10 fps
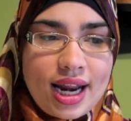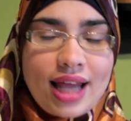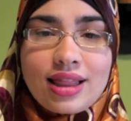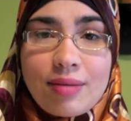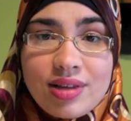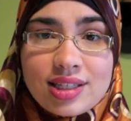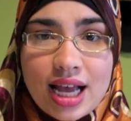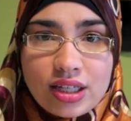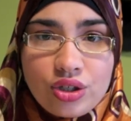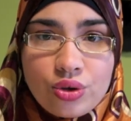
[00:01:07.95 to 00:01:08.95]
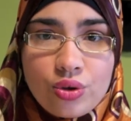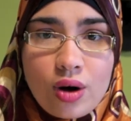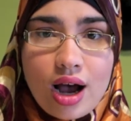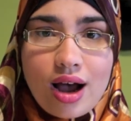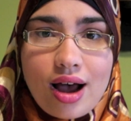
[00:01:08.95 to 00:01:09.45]
And let me tell you,
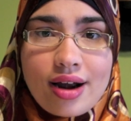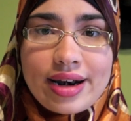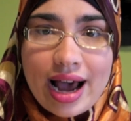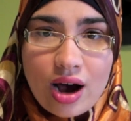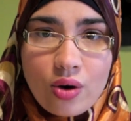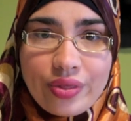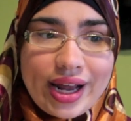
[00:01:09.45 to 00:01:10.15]
now that